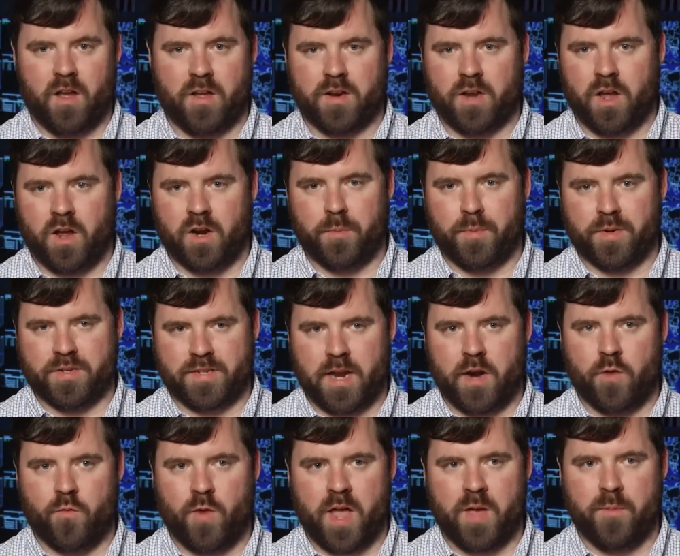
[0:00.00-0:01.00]
100%
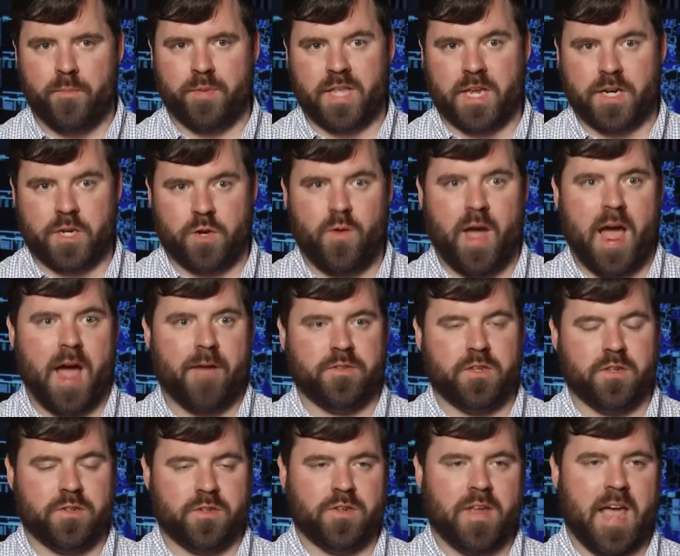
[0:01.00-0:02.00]
right, but they do have
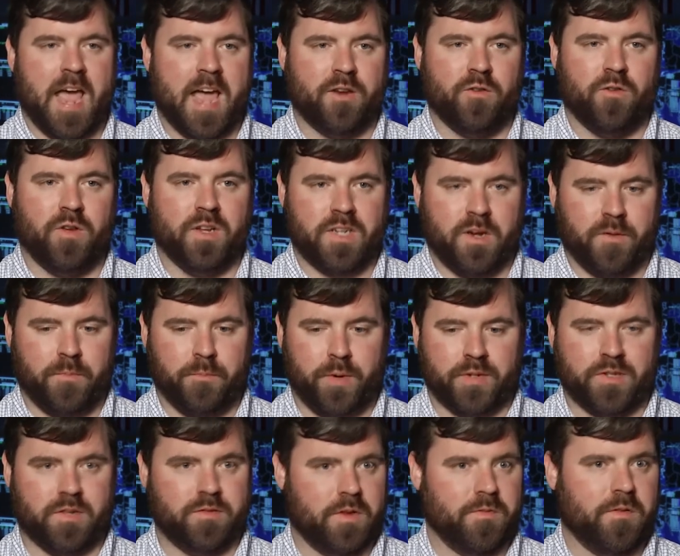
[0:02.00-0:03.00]
to handle a
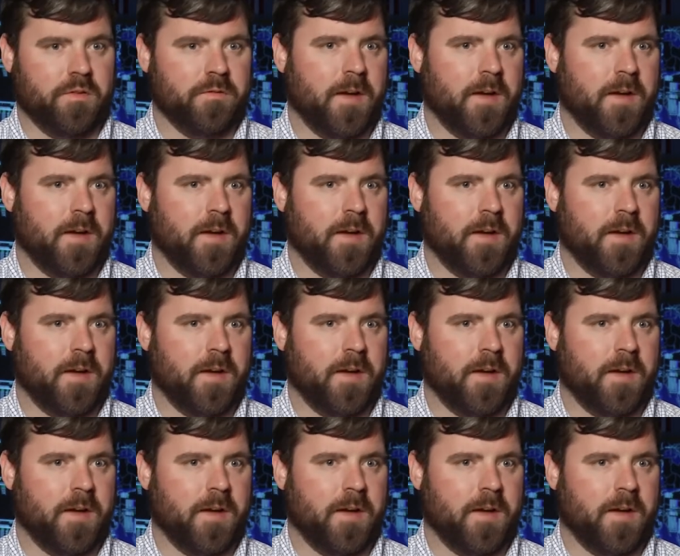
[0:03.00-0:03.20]
bunch of different